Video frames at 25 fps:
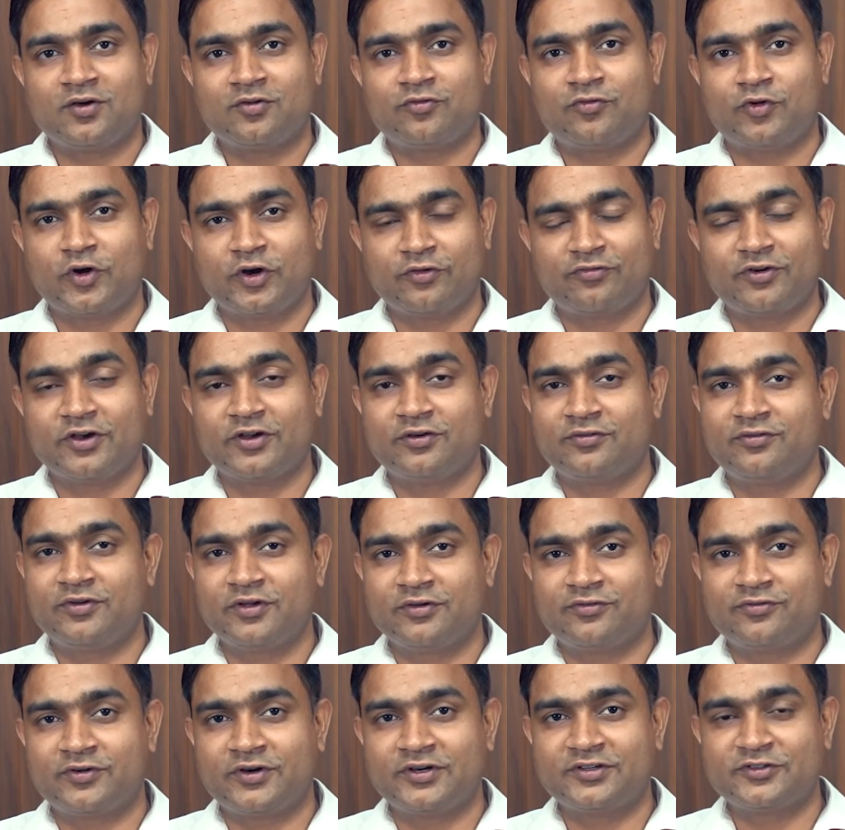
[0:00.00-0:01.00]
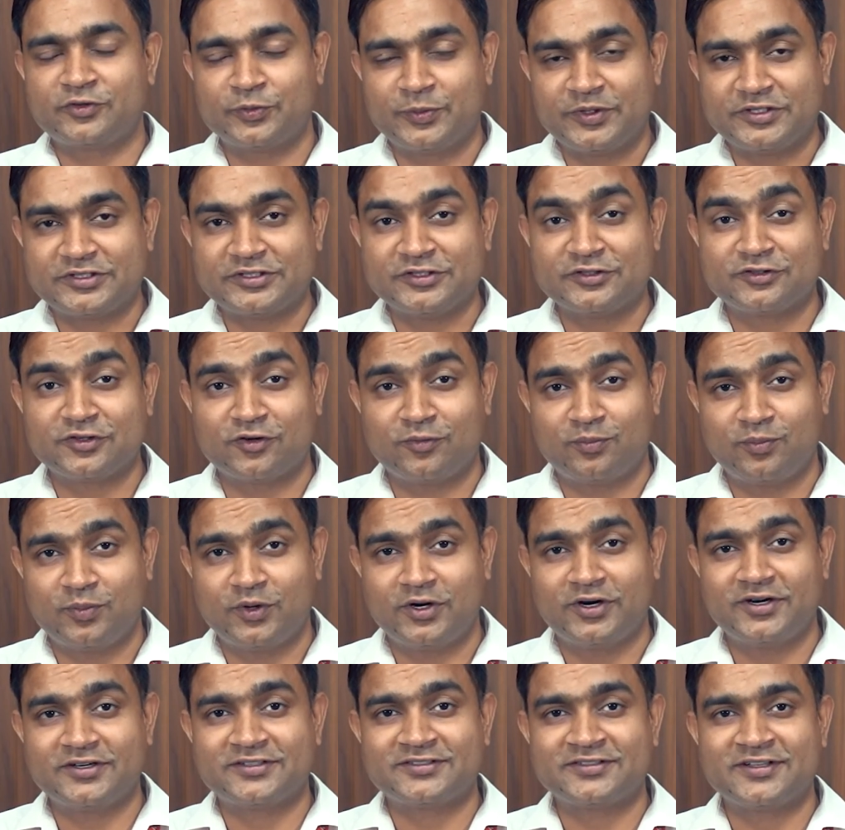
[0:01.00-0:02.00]
45 different species of
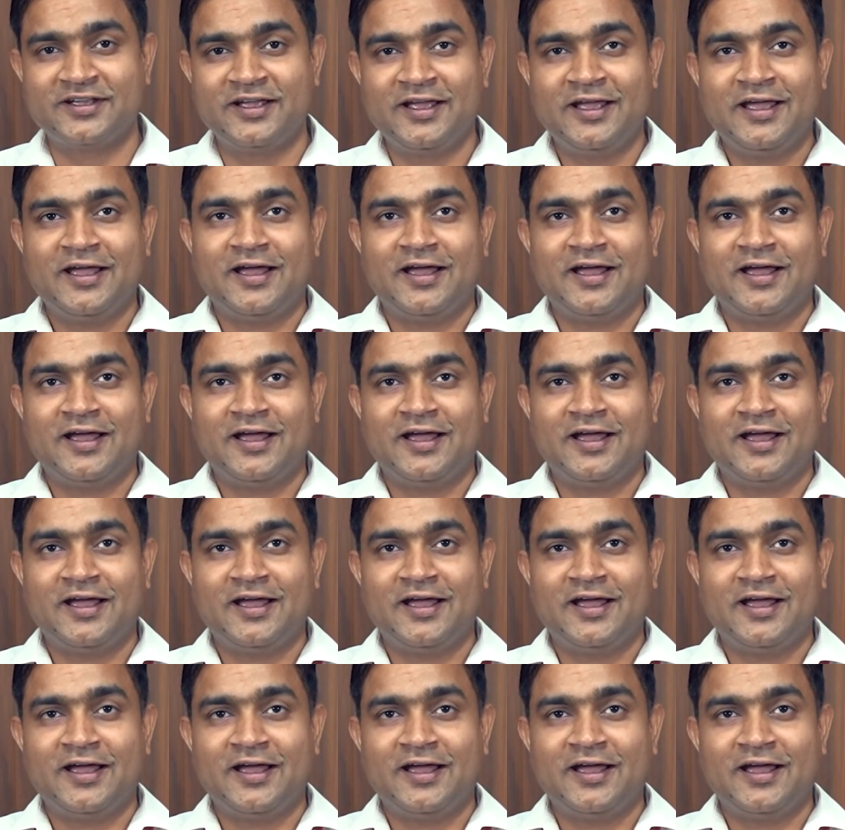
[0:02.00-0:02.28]
birds